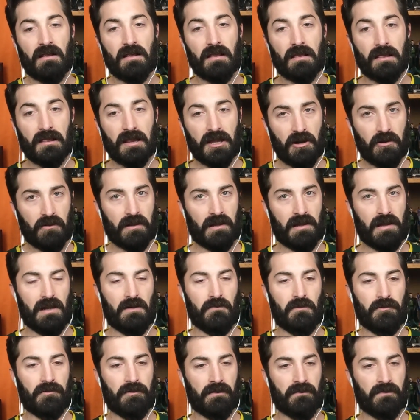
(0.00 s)
Literally
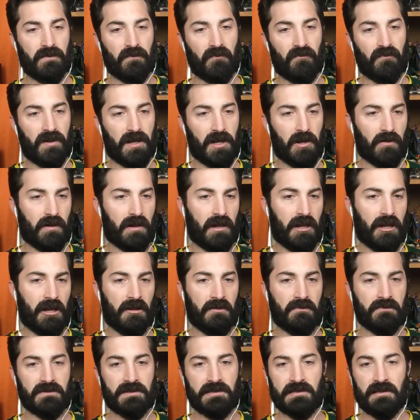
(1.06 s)
everything from video
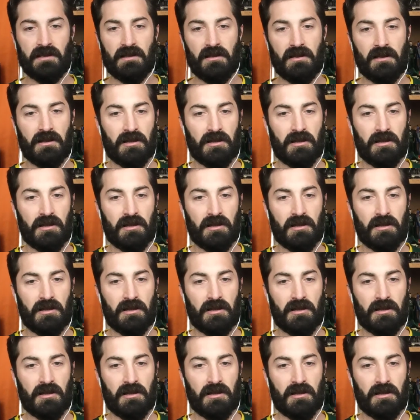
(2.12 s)
games,